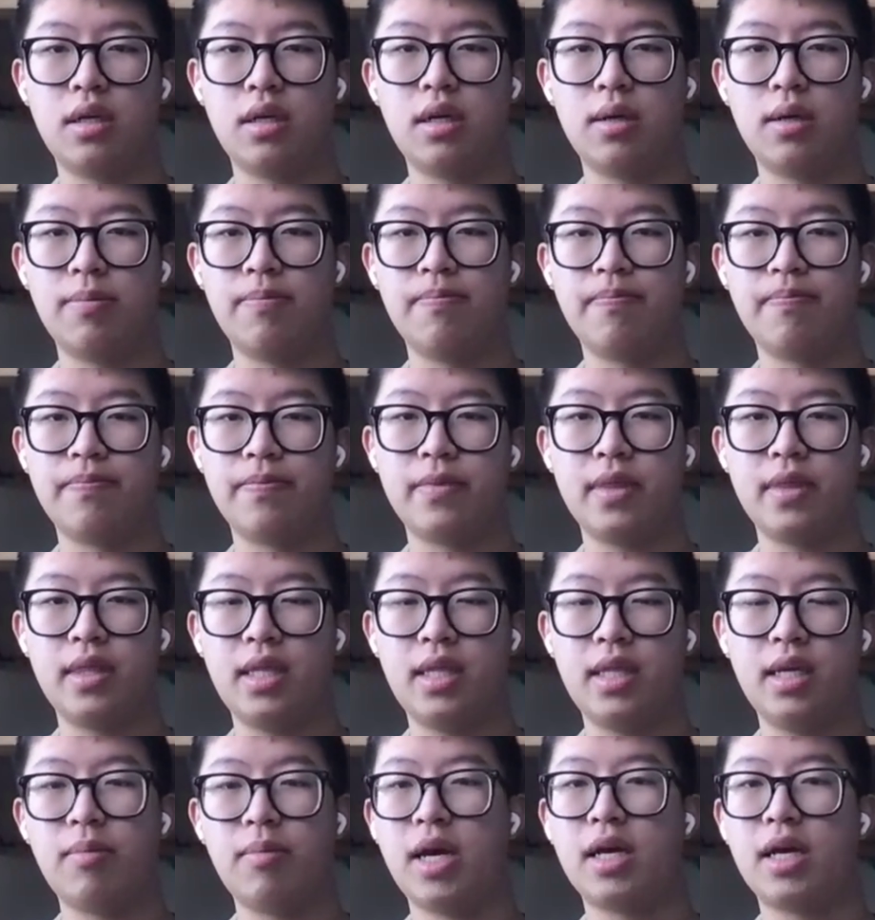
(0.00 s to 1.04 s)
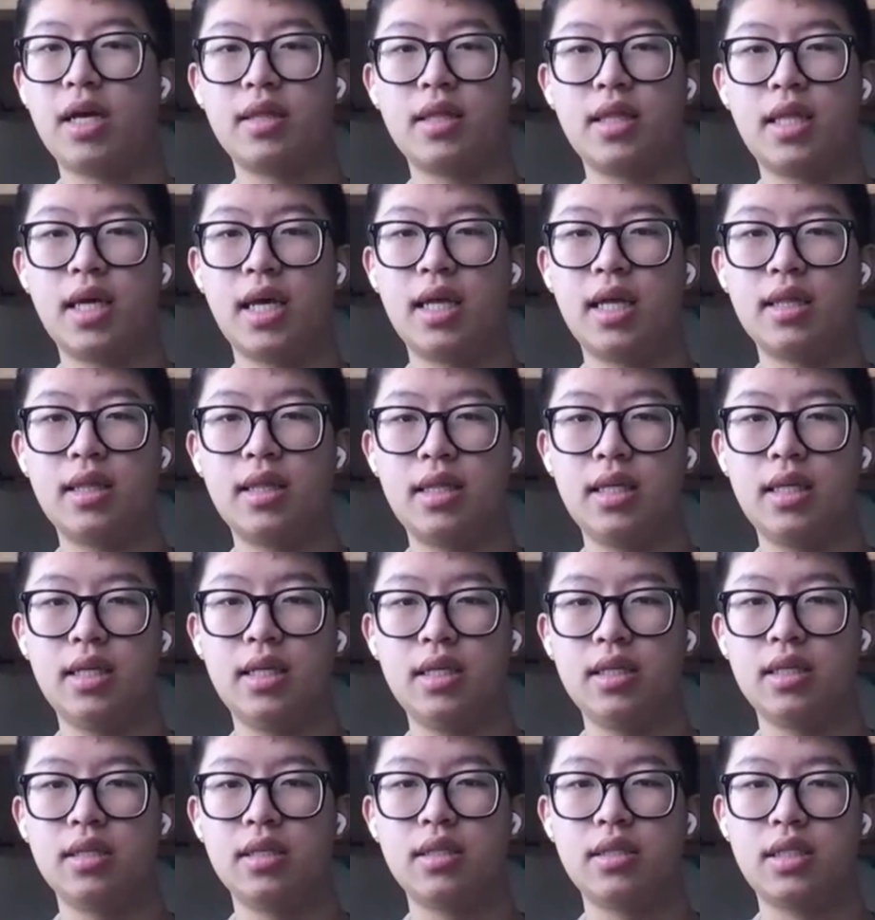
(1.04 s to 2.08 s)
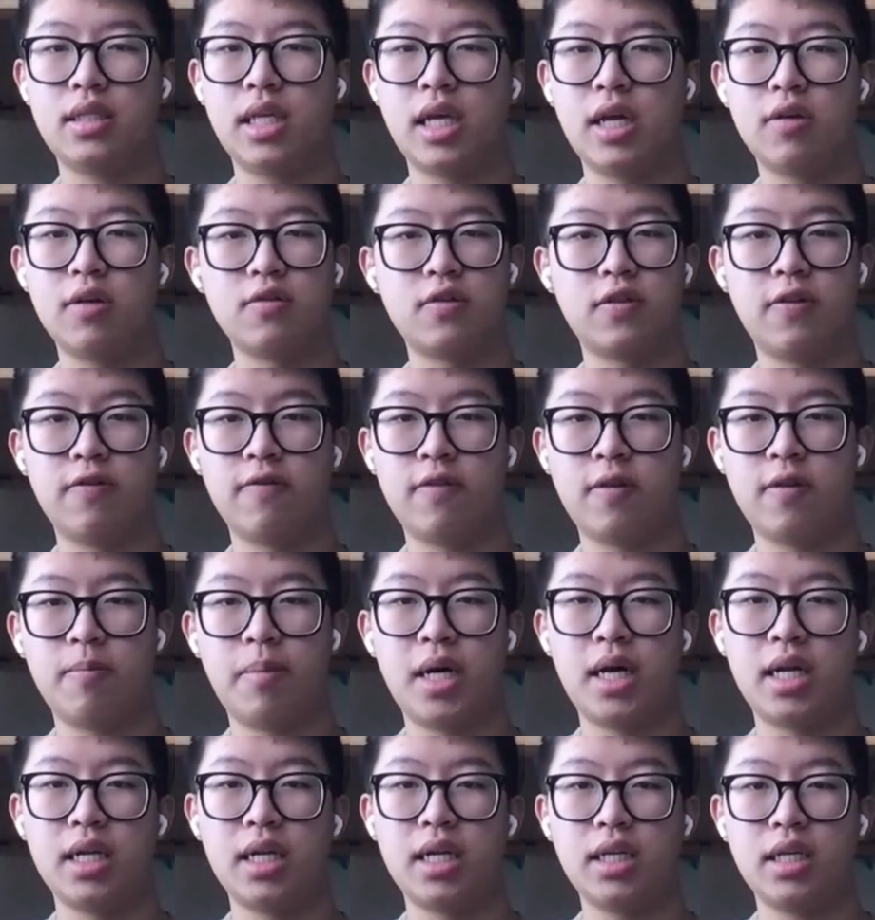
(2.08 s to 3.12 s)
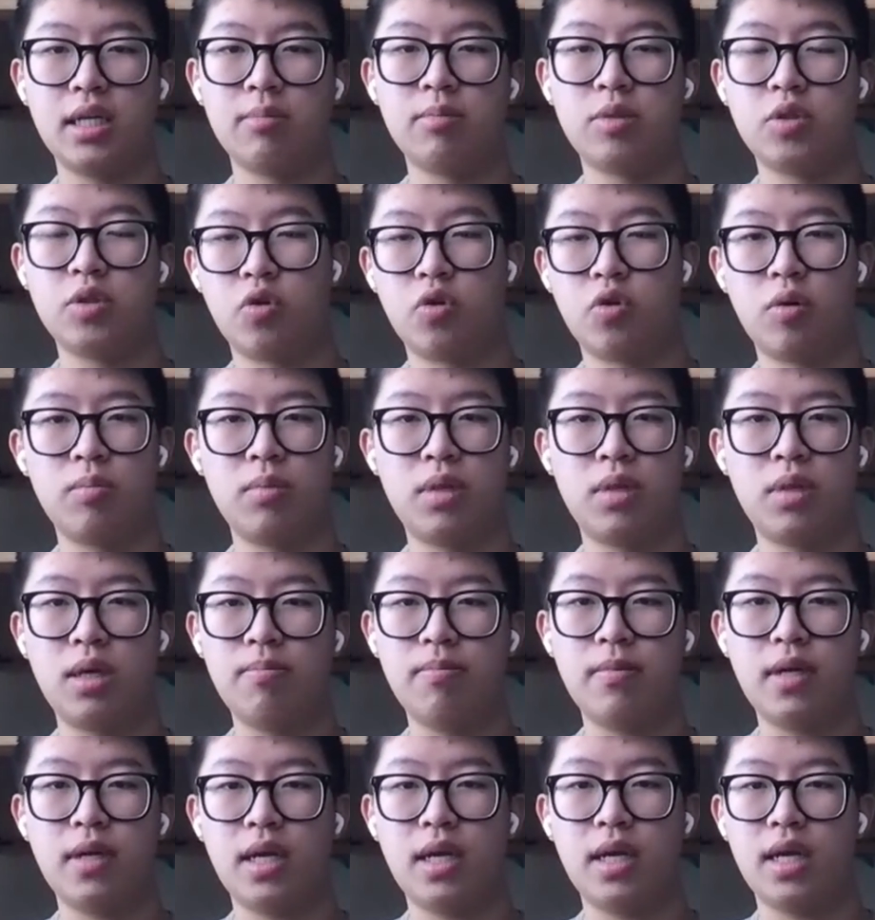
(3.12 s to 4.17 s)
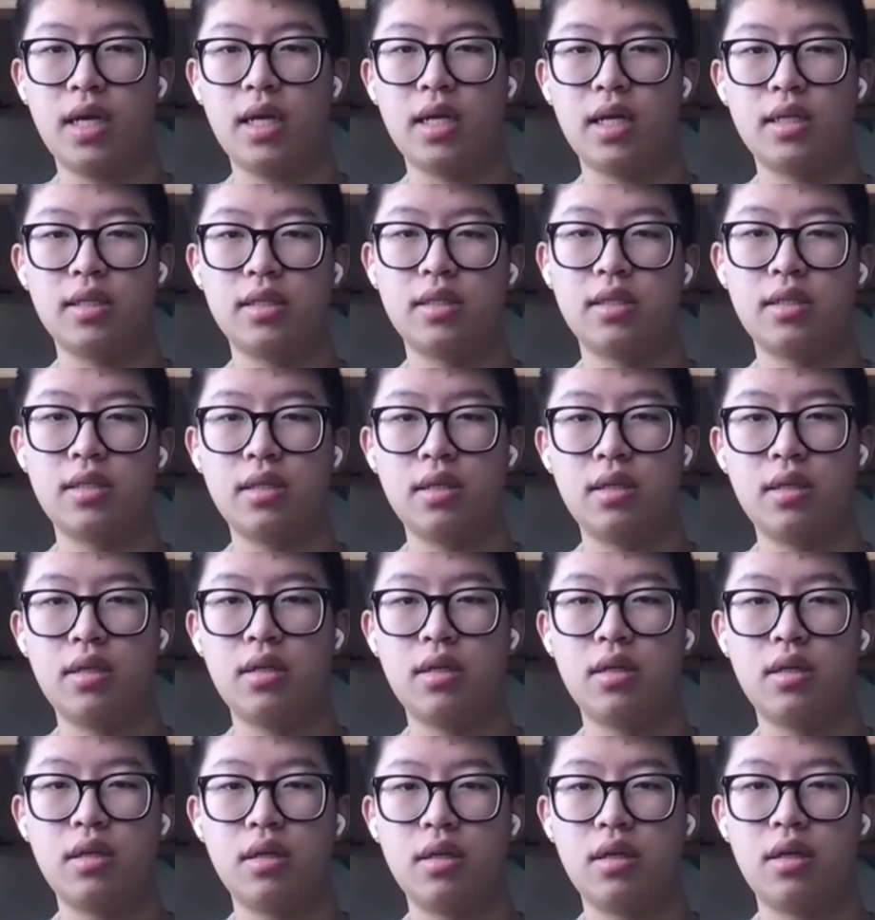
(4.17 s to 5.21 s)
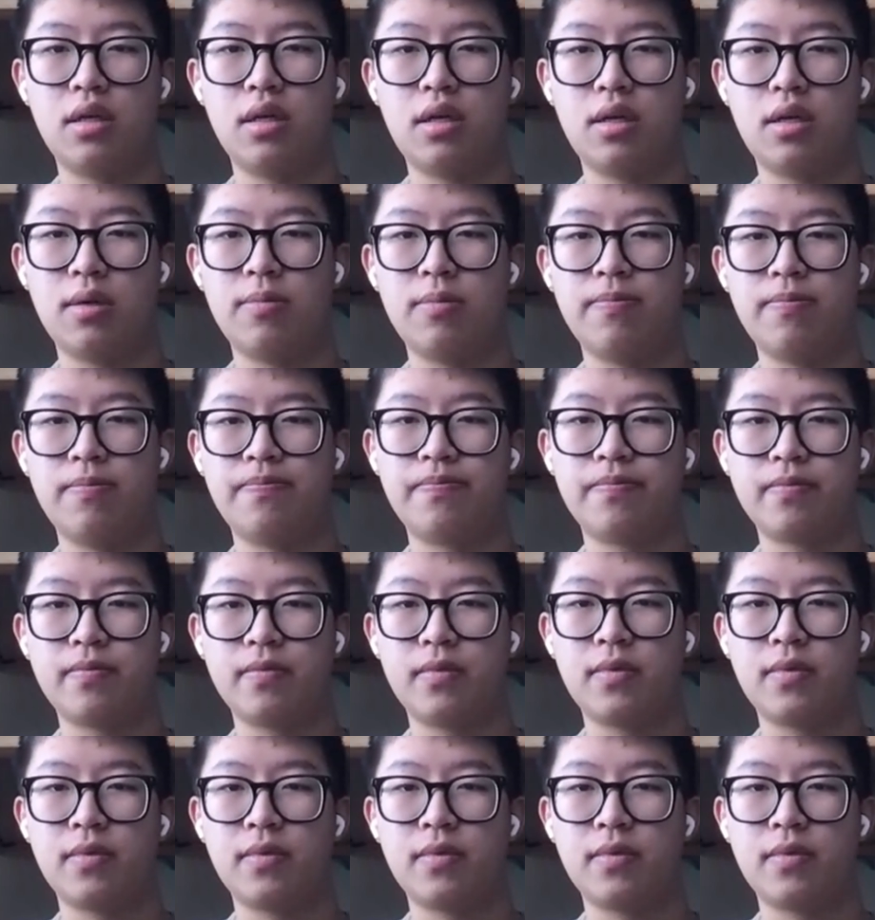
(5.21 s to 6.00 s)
um, the amount that the cells of the body absorb them and um,